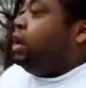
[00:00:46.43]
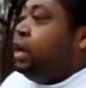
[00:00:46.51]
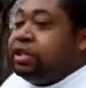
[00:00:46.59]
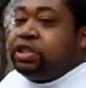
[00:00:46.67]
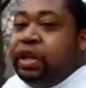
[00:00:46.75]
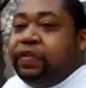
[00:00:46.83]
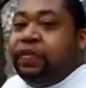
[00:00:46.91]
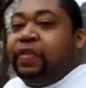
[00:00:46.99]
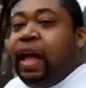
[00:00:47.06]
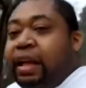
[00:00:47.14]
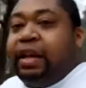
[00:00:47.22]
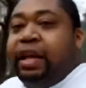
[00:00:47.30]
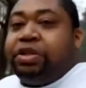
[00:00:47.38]
and stuff of
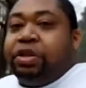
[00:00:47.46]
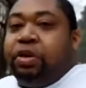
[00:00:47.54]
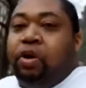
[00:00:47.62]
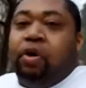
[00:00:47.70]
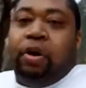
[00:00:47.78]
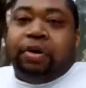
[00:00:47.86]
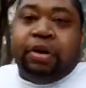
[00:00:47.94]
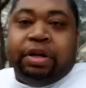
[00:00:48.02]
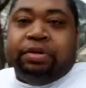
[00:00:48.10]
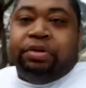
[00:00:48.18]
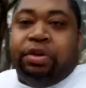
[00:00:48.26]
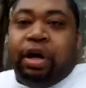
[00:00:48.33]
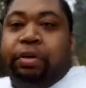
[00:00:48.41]
that nature, or you